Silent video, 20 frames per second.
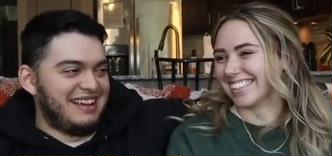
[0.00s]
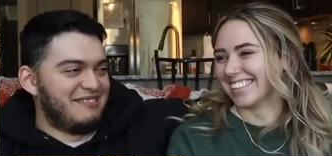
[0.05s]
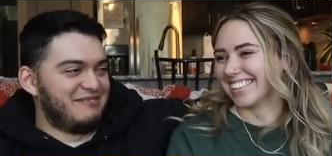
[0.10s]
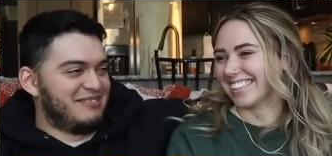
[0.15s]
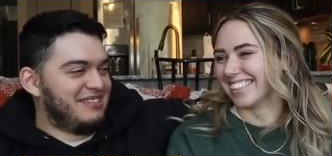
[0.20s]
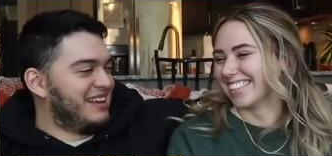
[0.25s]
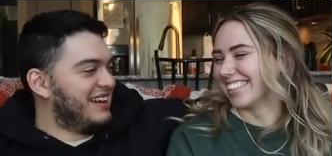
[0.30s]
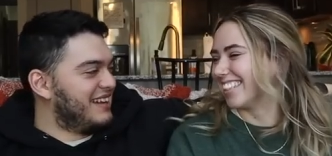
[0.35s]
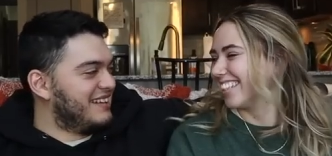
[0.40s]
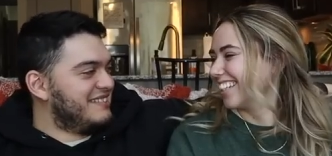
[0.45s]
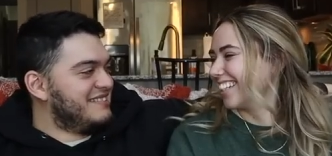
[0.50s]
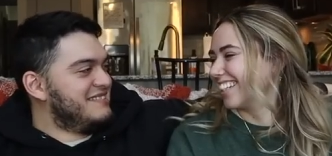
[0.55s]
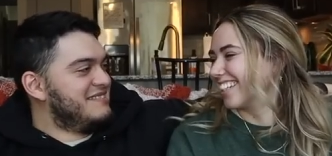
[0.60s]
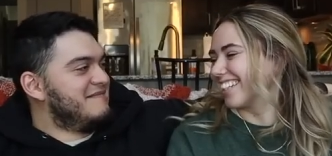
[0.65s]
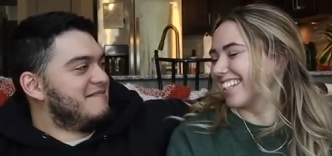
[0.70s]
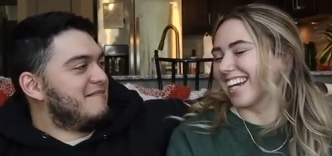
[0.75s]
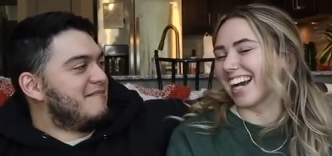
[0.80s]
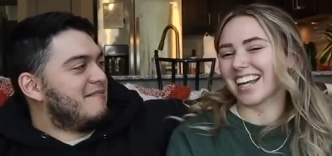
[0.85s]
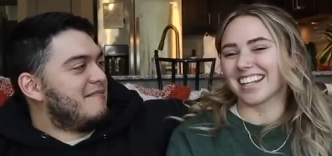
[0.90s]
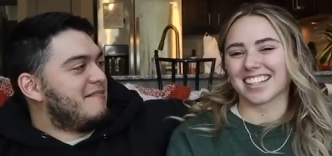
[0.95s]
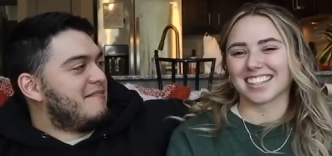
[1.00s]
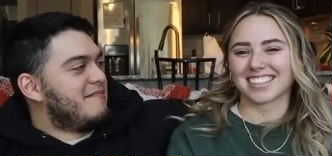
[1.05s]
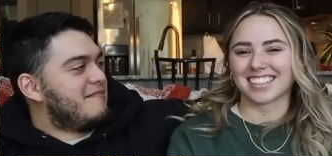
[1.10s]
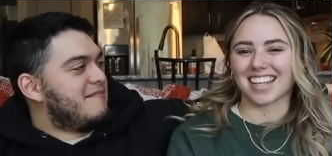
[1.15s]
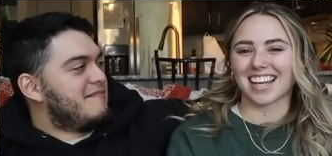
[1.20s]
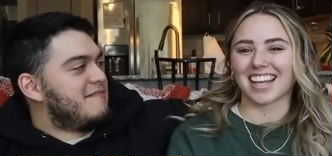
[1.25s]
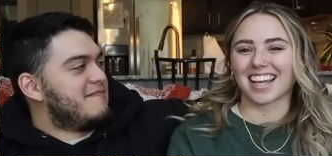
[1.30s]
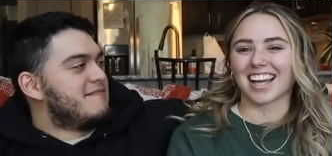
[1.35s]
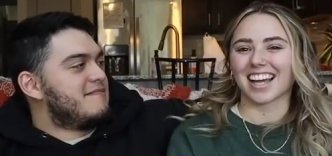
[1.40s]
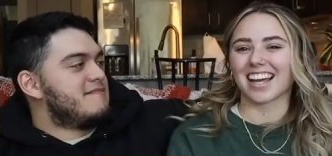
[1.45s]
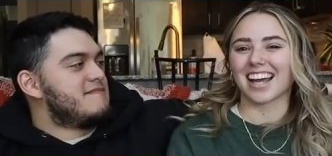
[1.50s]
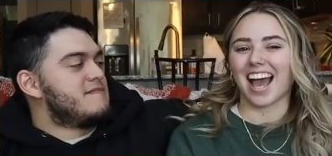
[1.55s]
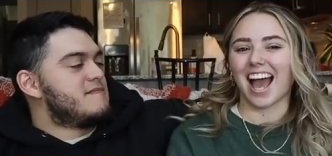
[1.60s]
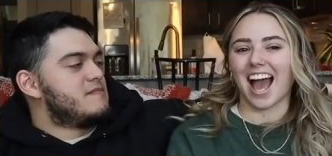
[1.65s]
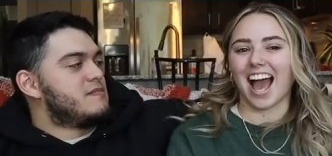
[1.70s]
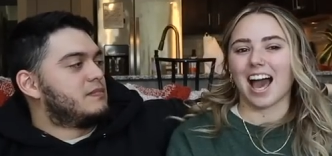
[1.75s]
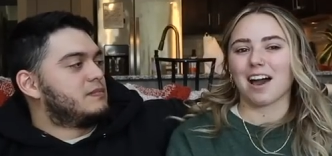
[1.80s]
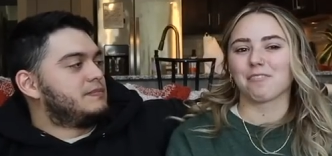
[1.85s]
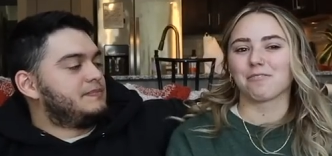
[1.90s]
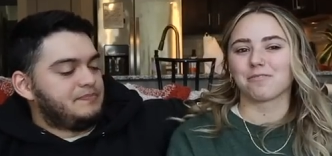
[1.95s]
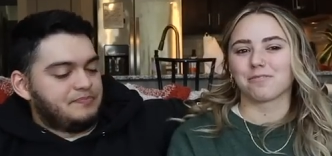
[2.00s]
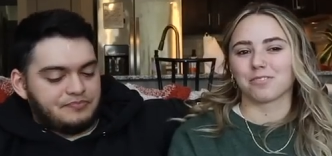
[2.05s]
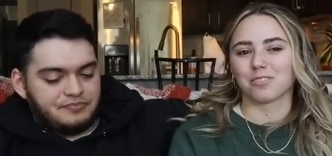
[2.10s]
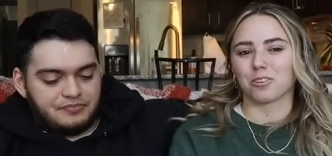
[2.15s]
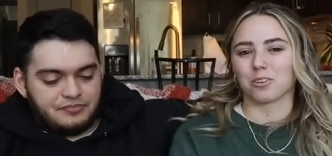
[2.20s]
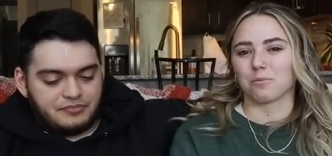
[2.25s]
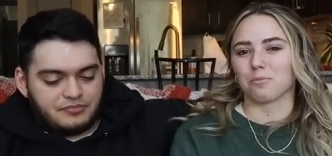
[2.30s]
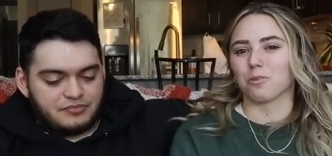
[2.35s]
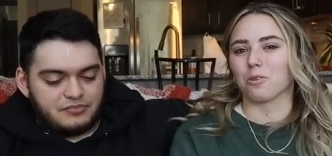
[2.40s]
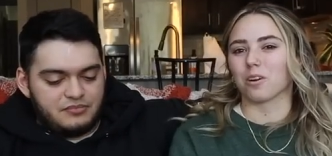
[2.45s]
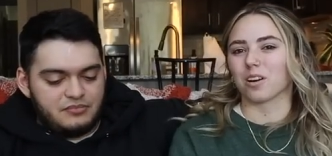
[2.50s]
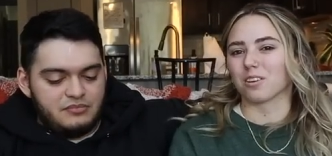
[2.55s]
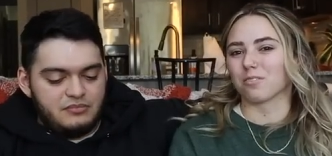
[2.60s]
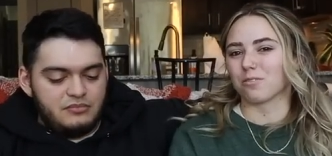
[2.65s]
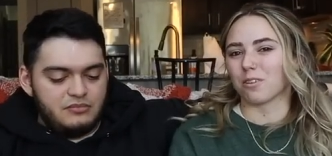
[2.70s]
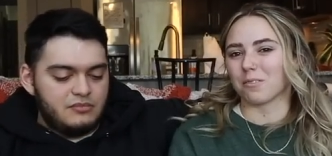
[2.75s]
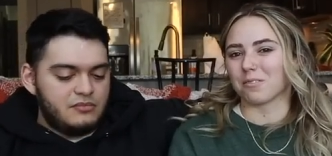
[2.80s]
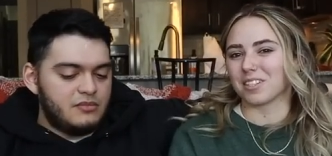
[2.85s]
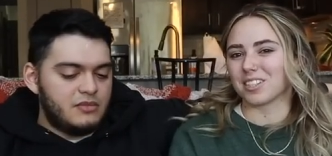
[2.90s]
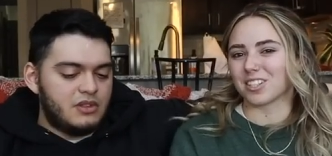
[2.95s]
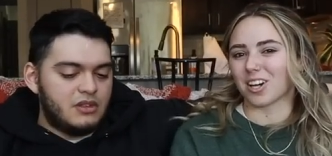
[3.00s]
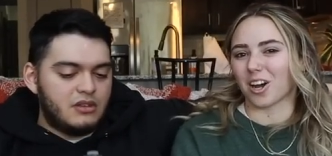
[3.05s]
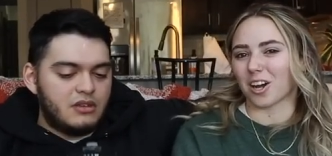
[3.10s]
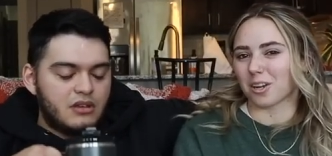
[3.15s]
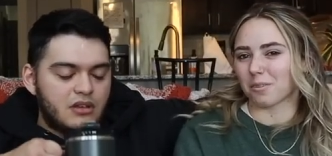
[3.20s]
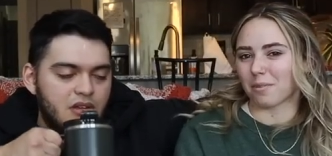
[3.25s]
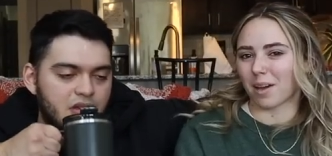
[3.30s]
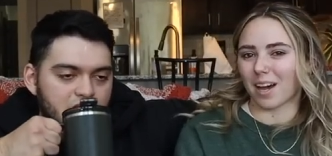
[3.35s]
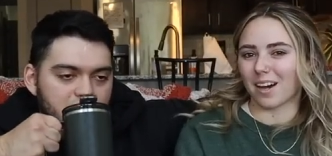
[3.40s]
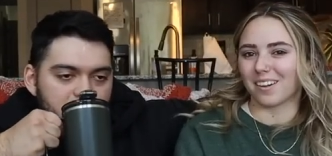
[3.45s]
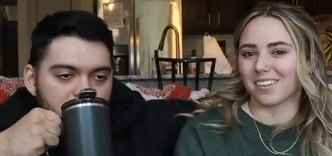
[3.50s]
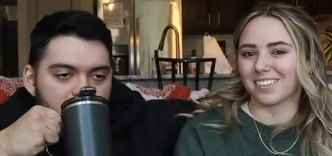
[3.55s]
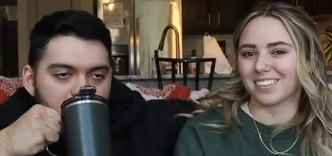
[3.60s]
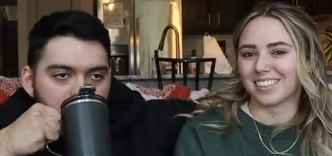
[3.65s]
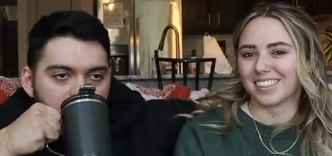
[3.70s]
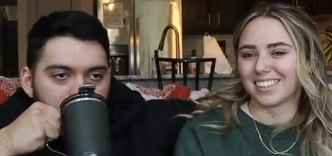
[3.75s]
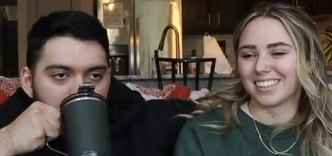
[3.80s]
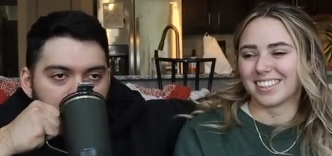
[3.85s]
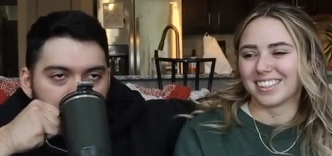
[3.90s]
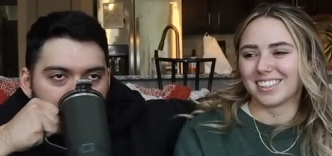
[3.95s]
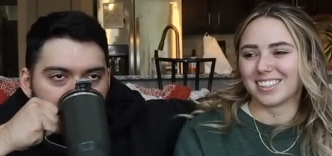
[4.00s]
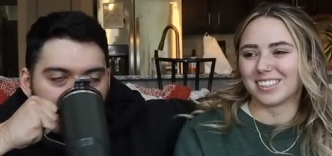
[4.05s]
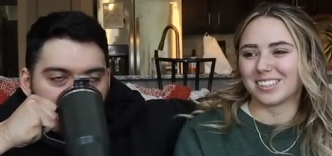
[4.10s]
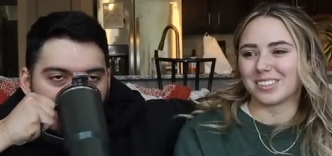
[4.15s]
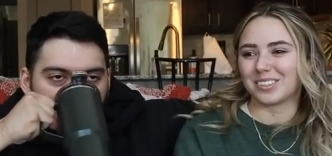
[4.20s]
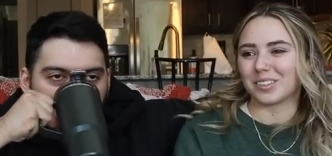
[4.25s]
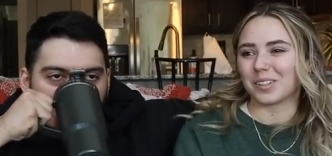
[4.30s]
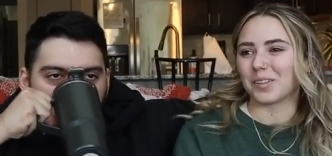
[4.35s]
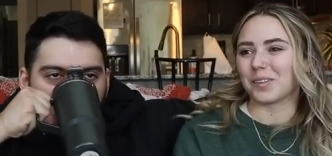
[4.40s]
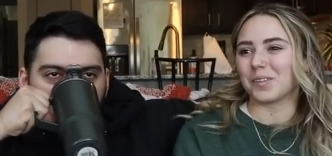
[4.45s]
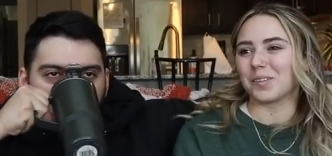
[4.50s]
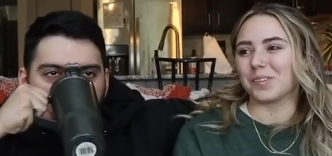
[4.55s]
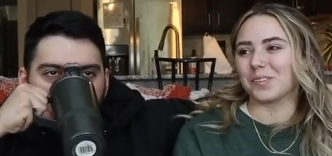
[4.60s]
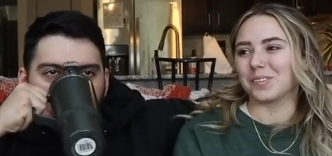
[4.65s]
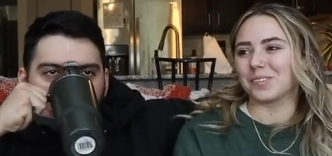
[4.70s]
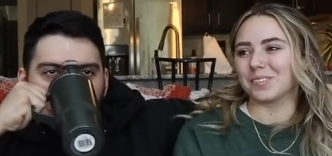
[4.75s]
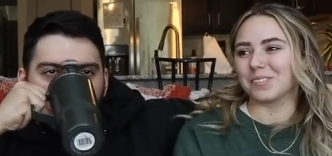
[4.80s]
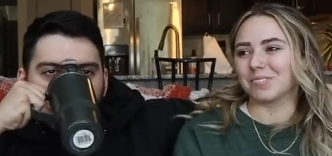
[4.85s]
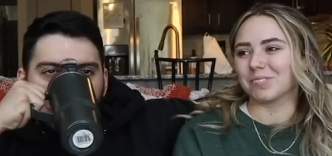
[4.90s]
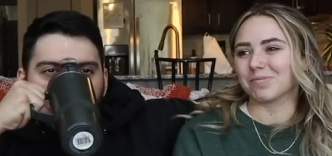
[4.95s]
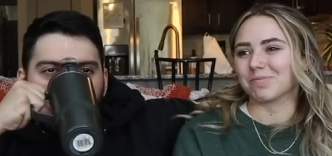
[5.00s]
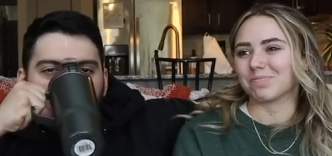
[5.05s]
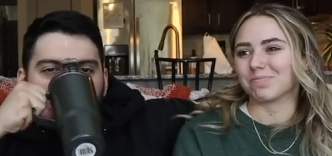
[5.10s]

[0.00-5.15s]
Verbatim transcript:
Speaker 1: every day.
Speaker 2: yeah, that's like half or more of what we talk about. So,